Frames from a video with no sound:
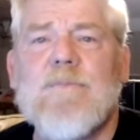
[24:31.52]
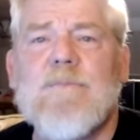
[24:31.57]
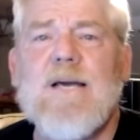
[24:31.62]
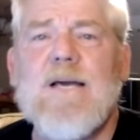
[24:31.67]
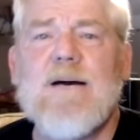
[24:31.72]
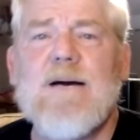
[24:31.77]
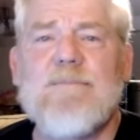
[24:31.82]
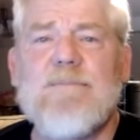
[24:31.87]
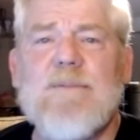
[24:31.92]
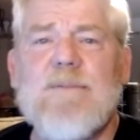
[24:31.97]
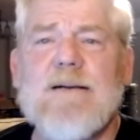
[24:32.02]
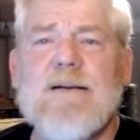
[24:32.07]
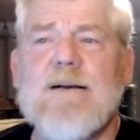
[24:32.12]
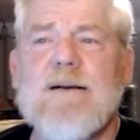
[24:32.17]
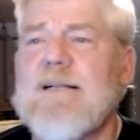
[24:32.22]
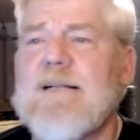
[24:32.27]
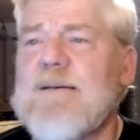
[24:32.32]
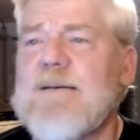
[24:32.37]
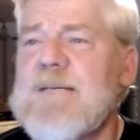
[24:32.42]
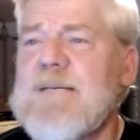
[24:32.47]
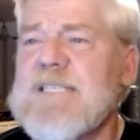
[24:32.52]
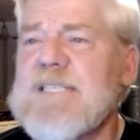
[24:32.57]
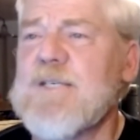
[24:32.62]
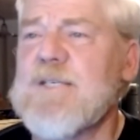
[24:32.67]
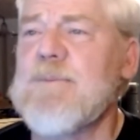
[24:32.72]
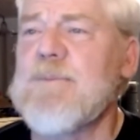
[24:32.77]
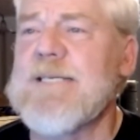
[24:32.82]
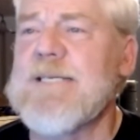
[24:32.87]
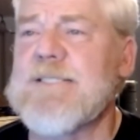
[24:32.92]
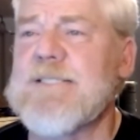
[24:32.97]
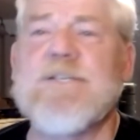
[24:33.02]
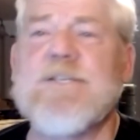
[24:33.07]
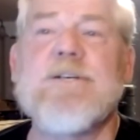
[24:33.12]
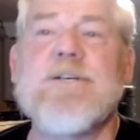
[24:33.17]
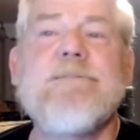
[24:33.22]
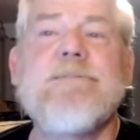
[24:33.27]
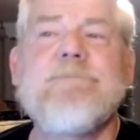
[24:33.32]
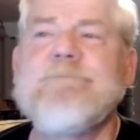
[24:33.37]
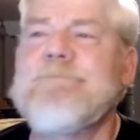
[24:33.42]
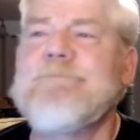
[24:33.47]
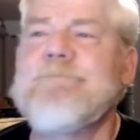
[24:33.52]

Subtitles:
Yep, I call it Mr. Mister.